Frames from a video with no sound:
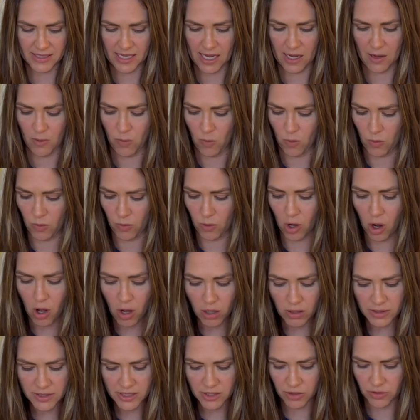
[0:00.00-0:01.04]
and
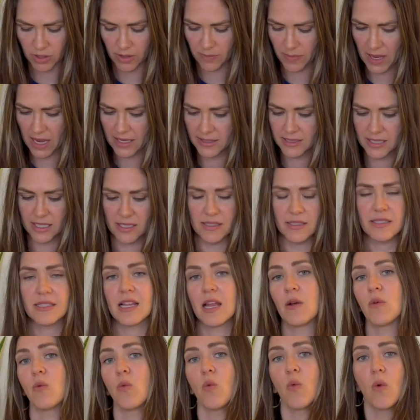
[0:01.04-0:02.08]
calls to repentance
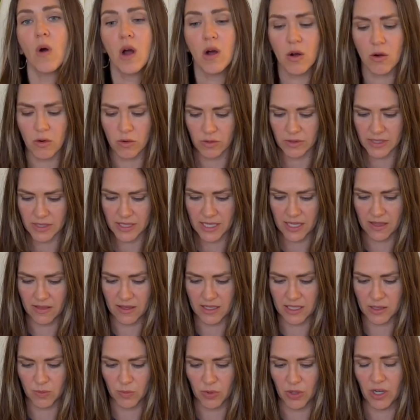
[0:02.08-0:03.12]
and woes in
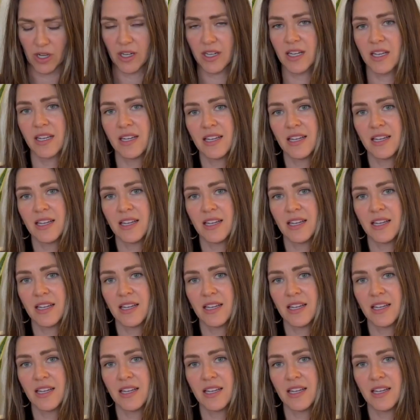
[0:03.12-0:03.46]
this book